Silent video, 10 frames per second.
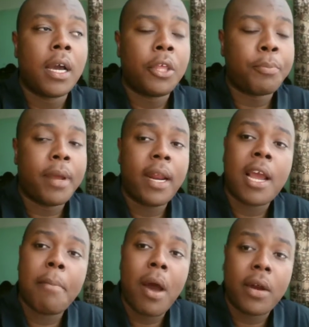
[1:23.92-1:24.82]
You better
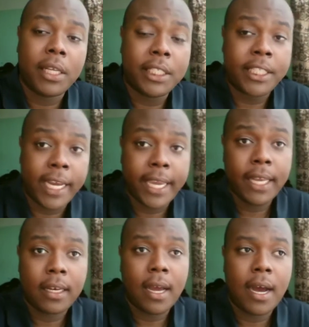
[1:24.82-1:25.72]
come out and check
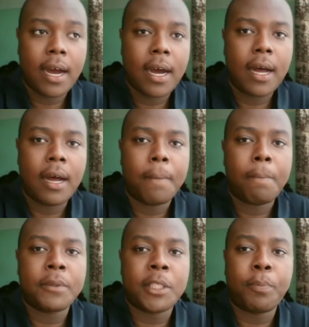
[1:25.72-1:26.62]
it.
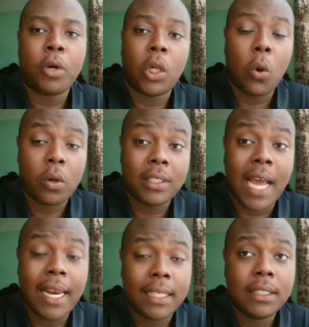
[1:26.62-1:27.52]
Support local
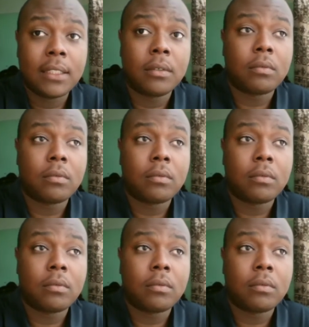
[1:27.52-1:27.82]
talent.